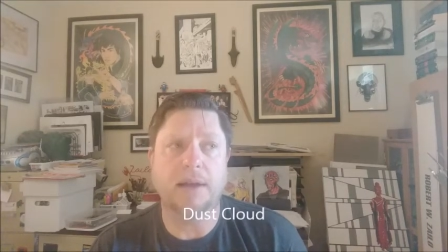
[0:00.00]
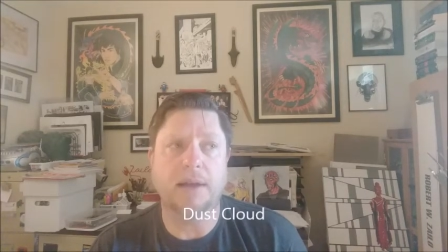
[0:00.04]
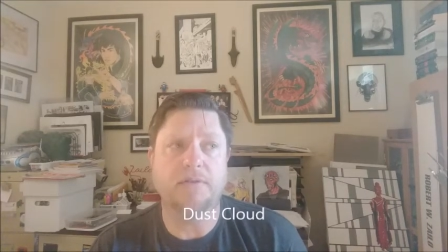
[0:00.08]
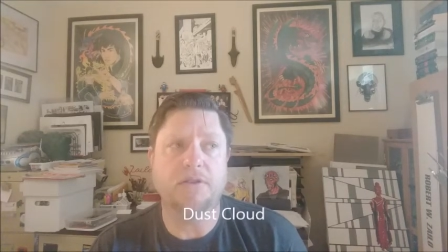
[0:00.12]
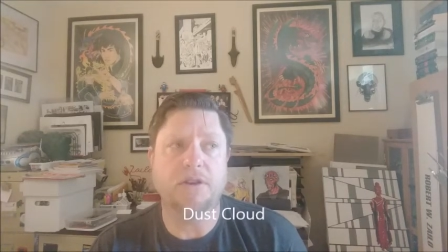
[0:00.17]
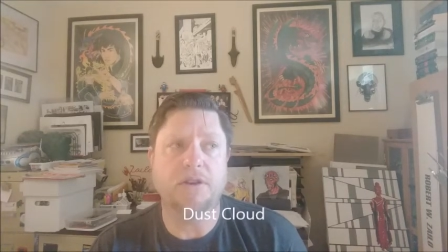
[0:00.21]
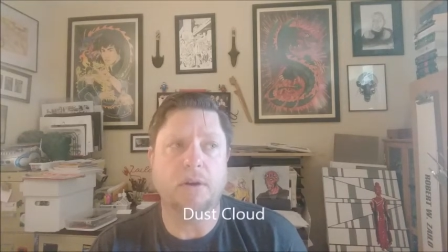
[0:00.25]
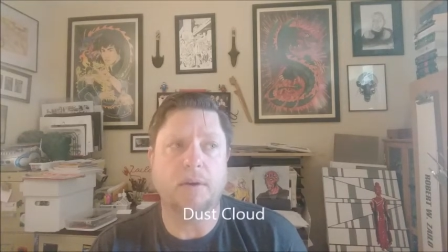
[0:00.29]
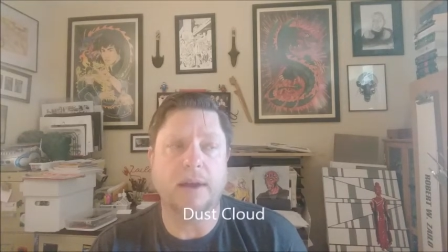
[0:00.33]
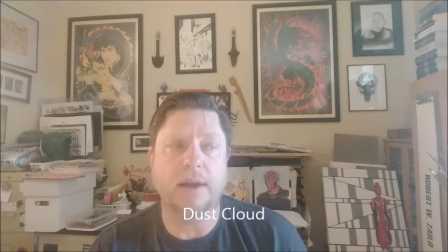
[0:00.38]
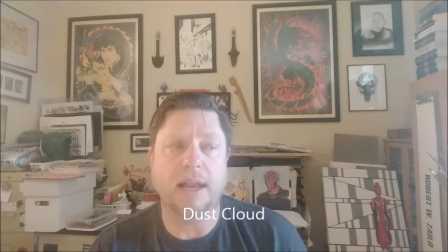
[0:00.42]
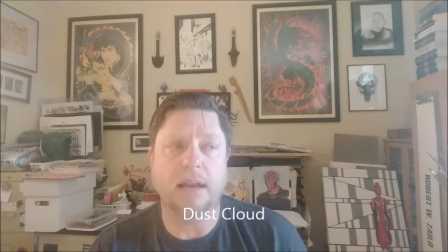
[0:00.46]
of
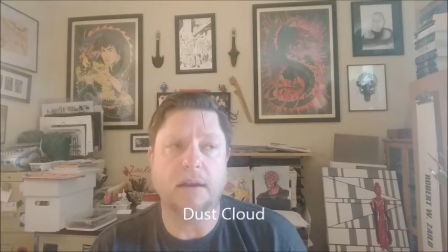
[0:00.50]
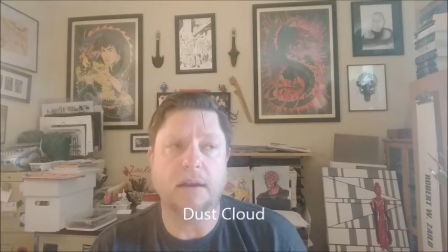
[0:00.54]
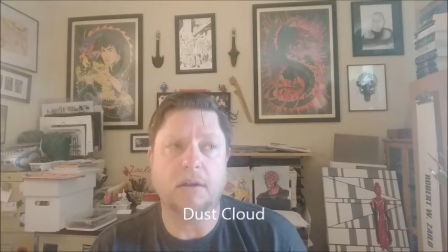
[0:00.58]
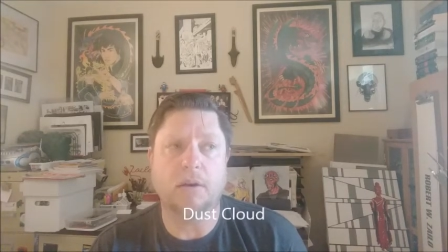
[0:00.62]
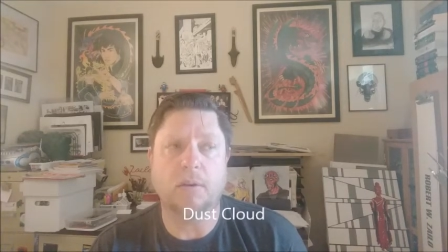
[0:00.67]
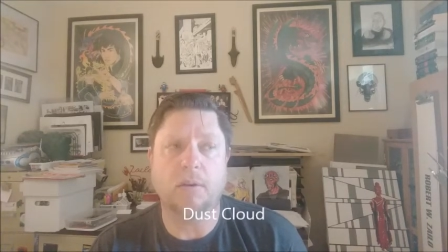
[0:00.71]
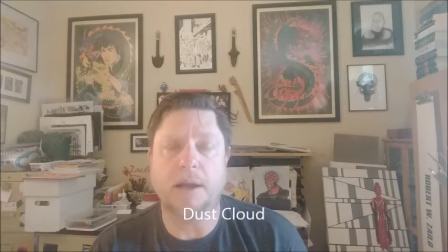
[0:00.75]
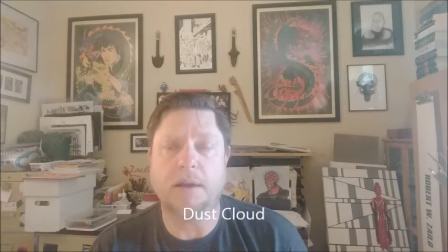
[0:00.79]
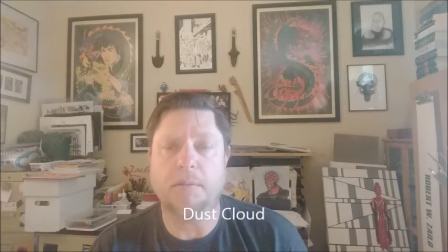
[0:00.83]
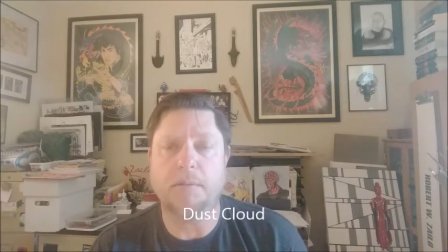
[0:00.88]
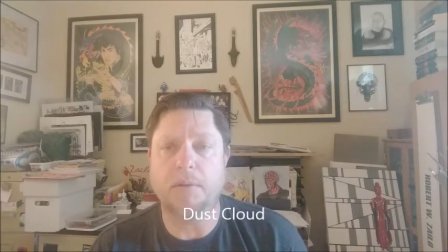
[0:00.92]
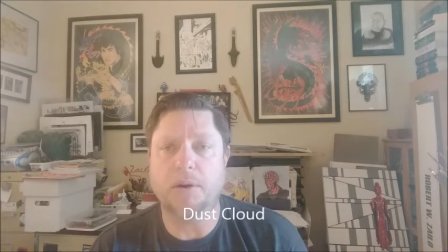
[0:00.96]
showing
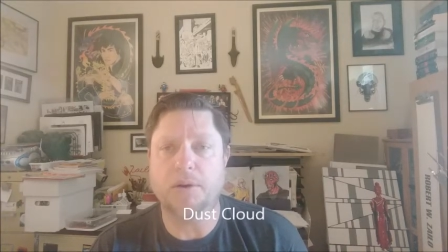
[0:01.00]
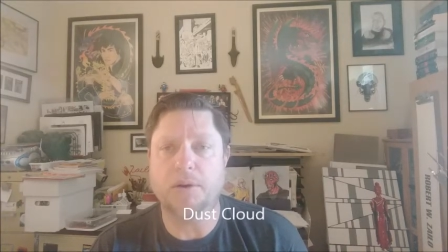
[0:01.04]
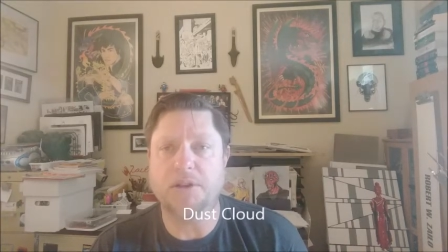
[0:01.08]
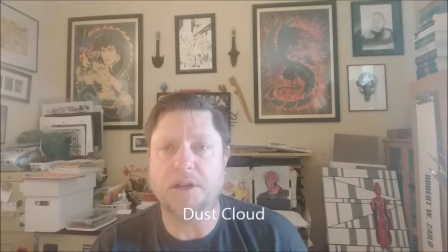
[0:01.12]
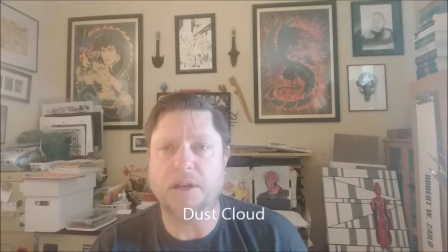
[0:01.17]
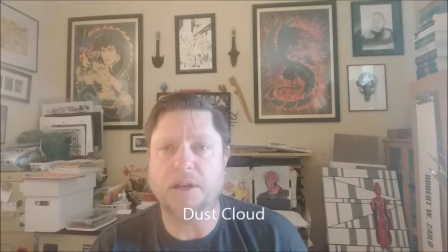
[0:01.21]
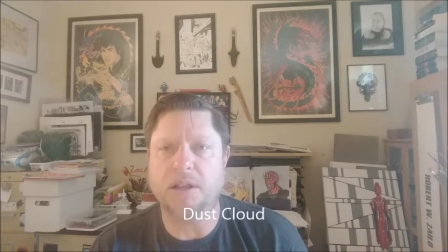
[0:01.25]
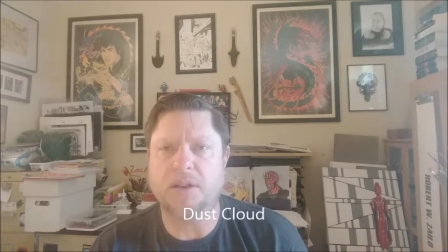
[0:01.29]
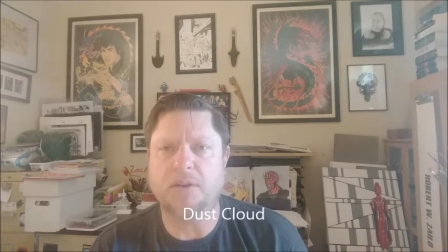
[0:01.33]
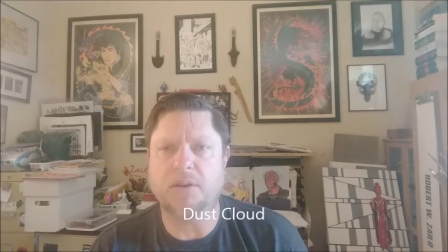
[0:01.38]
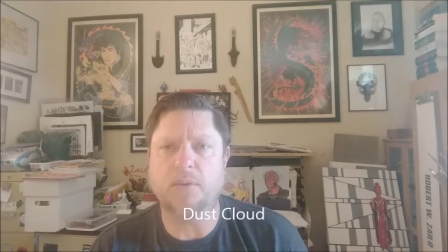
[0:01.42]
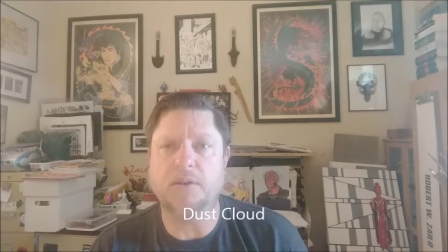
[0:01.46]
quick
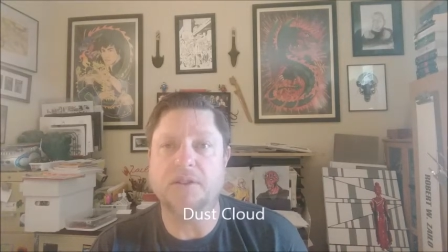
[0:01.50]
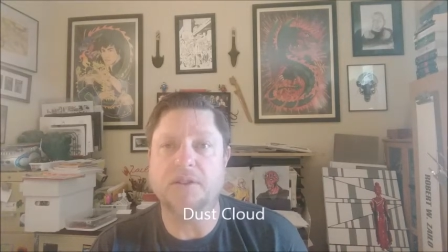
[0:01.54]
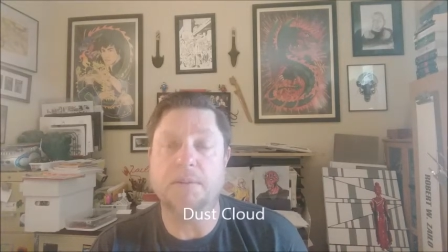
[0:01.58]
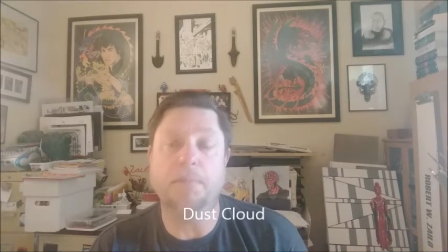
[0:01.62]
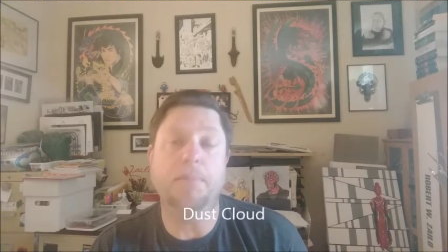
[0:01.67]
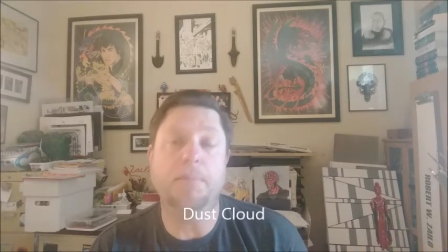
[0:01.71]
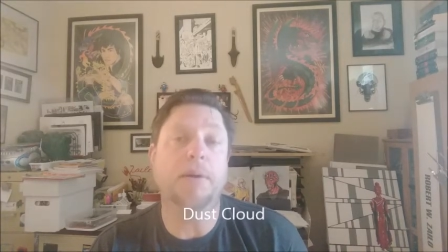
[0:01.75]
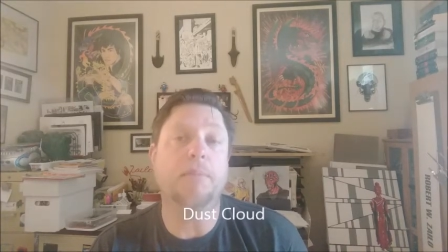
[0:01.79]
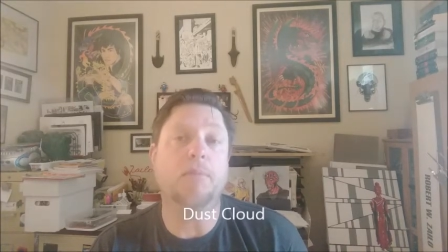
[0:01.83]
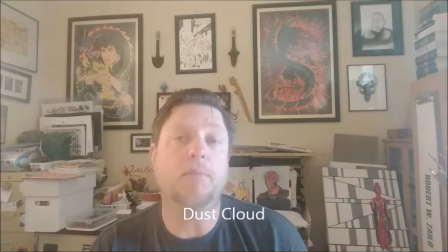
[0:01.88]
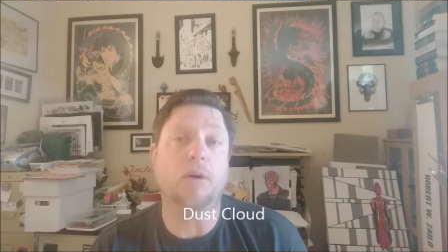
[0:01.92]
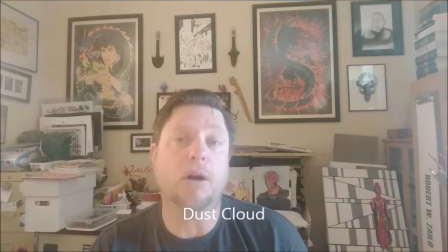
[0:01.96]
motion. This one's a
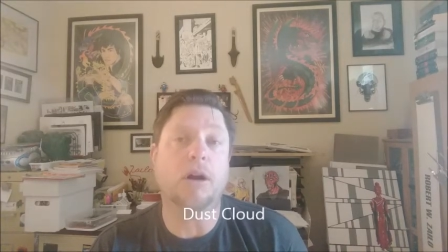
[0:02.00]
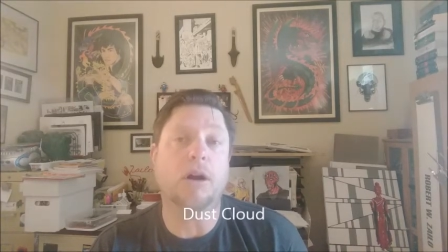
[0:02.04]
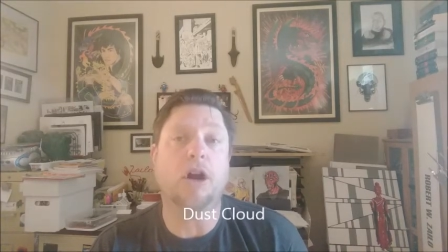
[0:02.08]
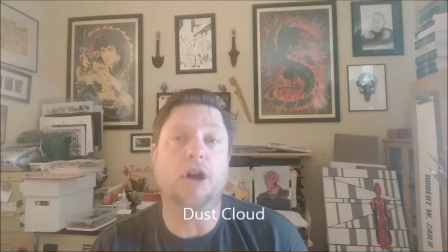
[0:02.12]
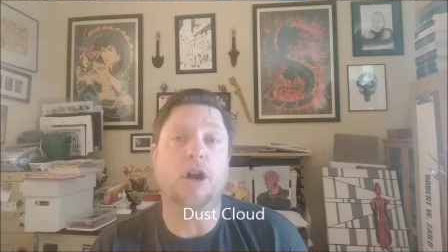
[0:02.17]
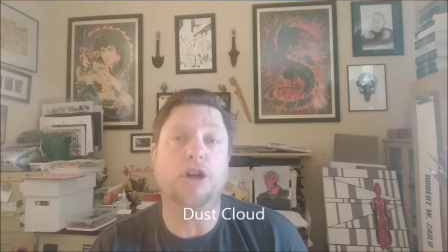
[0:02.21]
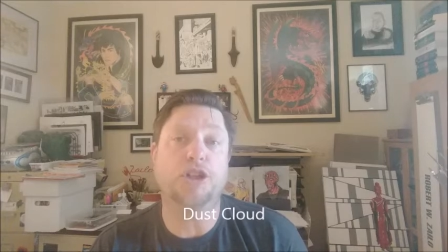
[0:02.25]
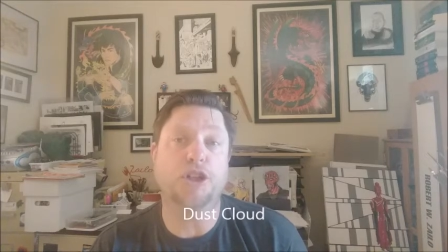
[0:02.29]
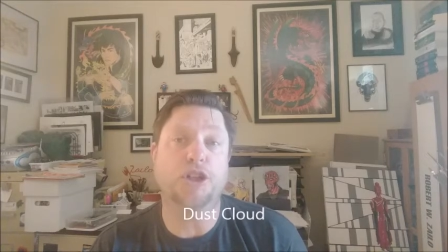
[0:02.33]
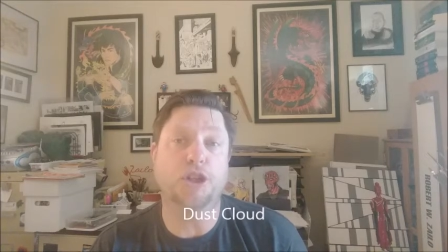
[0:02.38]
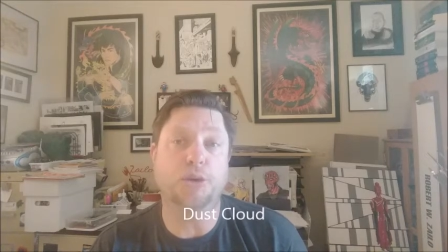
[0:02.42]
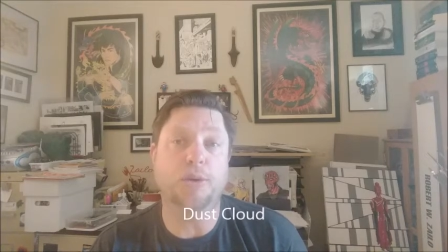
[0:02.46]
bit more
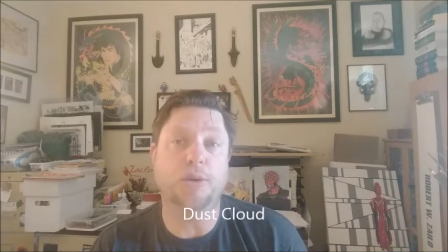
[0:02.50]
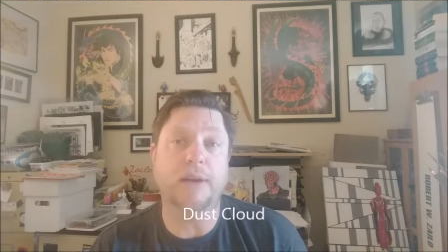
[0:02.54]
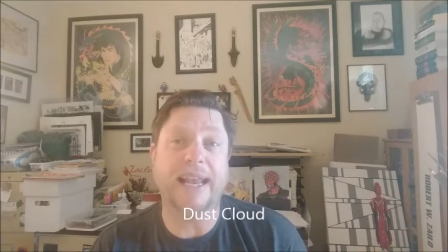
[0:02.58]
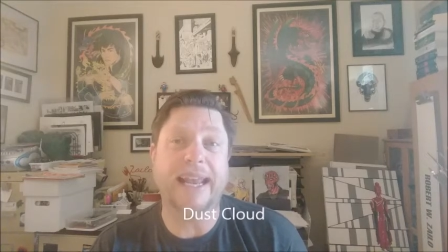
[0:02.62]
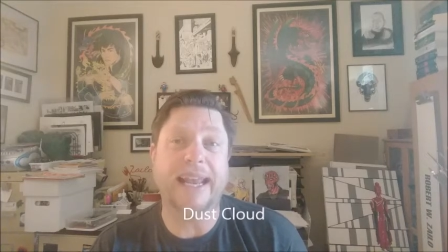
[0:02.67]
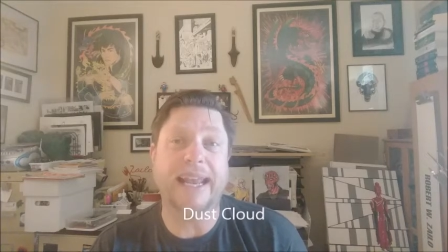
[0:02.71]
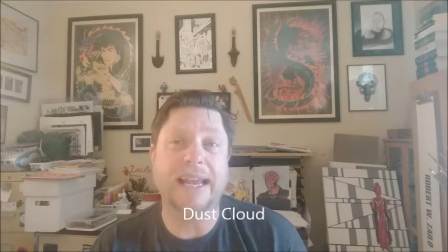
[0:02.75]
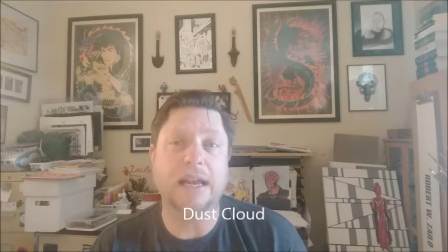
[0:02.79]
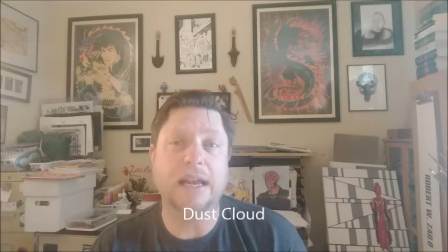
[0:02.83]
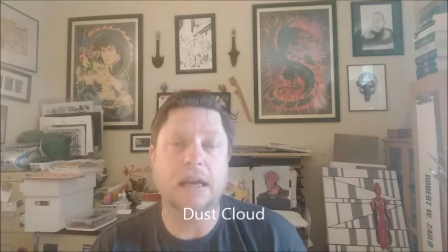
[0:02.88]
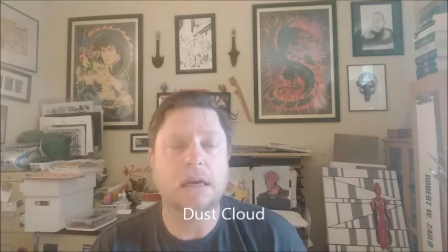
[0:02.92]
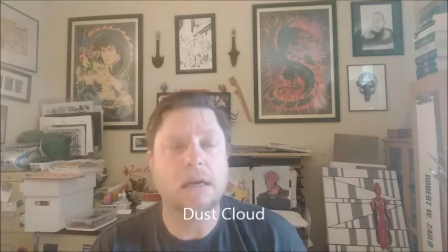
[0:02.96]

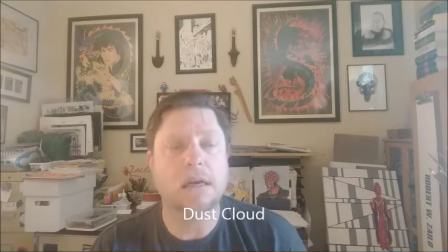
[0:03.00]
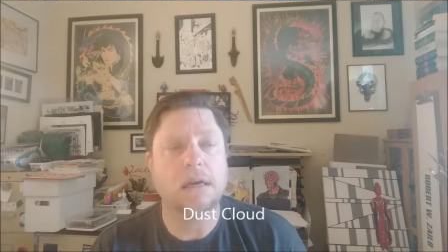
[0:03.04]
cartoony,